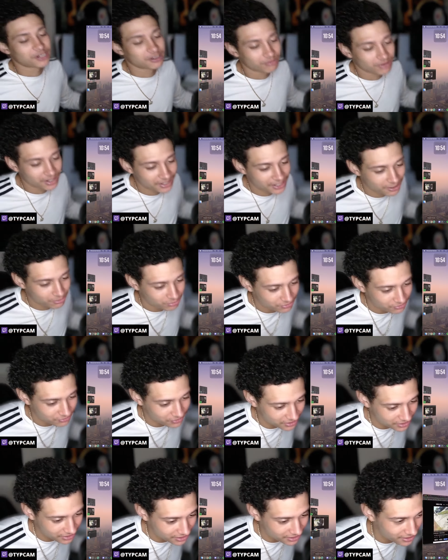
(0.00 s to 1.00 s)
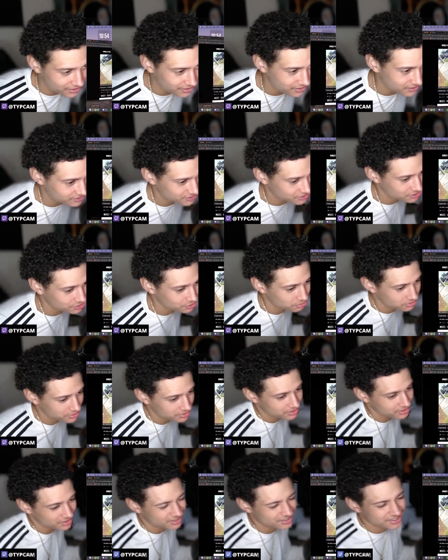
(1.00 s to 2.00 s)
Right now, we finna get into
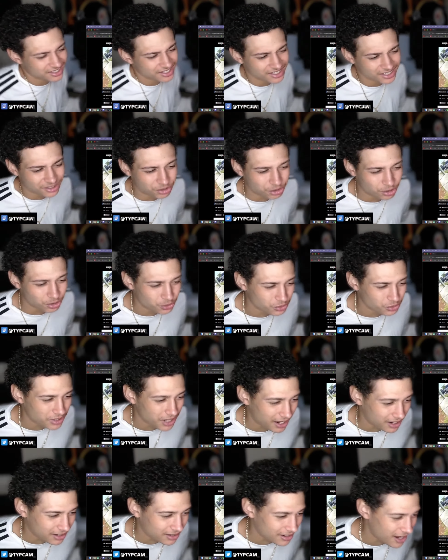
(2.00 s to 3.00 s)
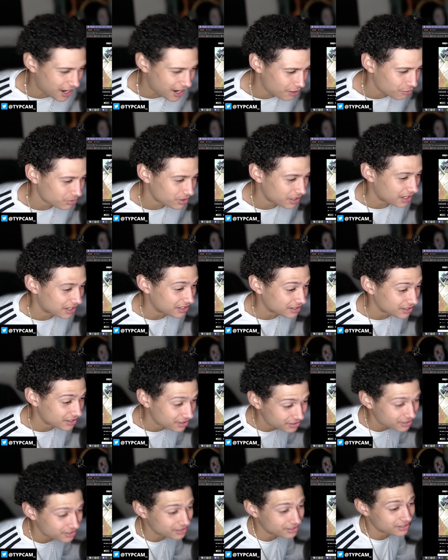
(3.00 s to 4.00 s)
this. Dude got caught with a
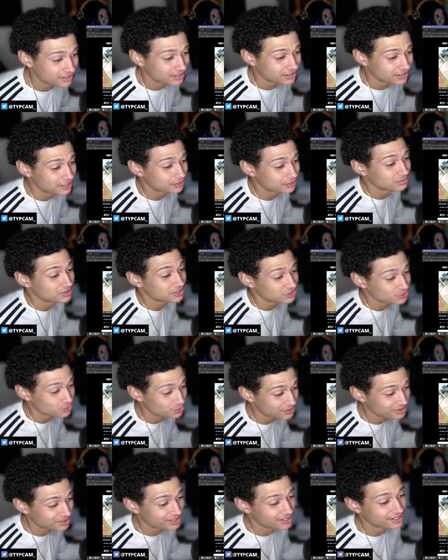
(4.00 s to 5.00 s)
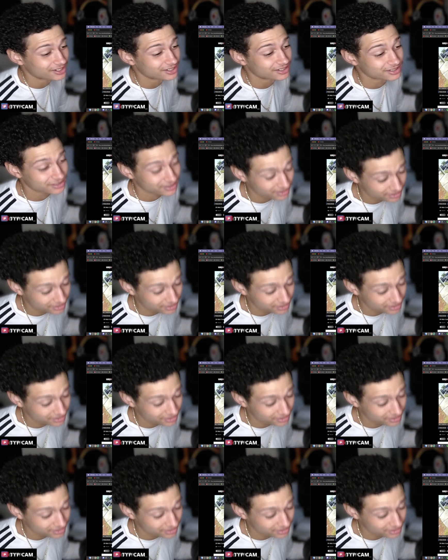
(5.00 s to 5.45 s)
gun in between his...